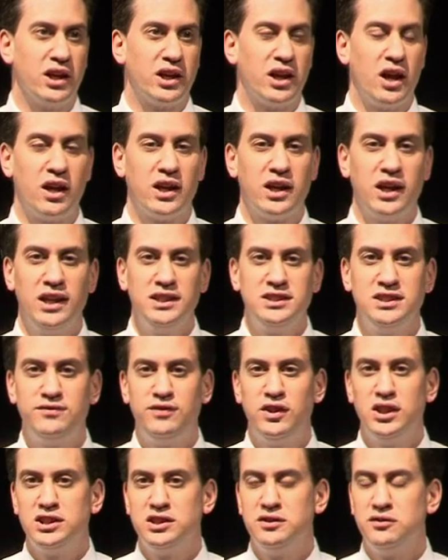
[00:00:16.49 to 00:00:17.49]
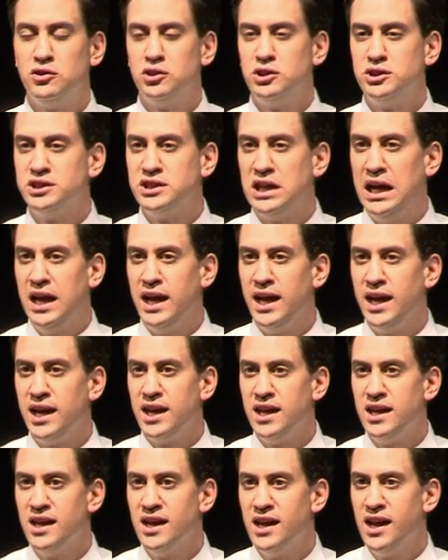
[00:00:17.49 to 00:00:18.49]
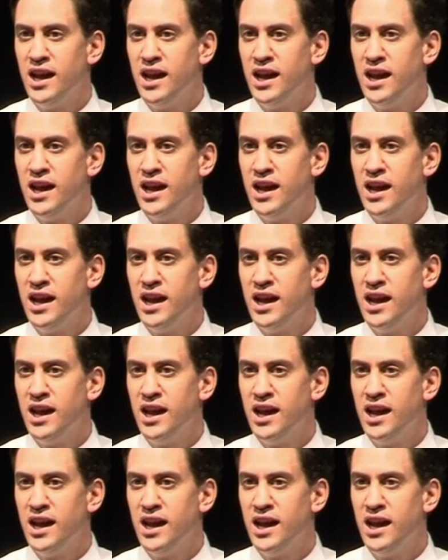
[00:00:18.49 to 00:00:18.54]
Can I first of all say